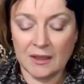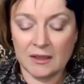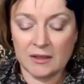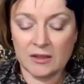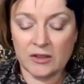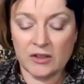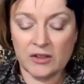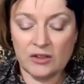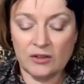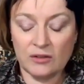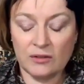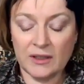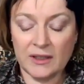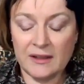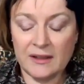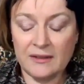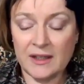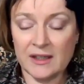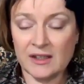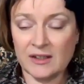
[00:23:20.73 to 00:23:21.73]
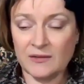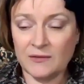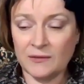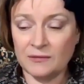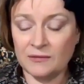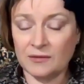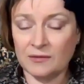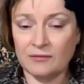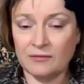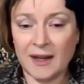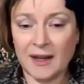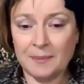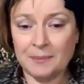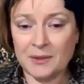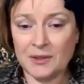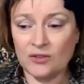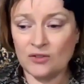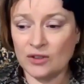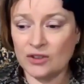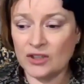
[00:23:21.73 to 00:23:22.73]
Because you're in this
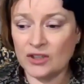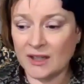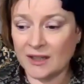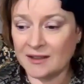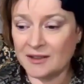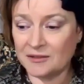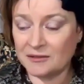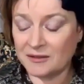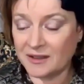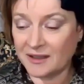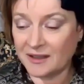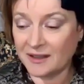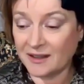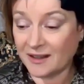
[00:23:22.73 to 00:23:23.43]
rapid trajectory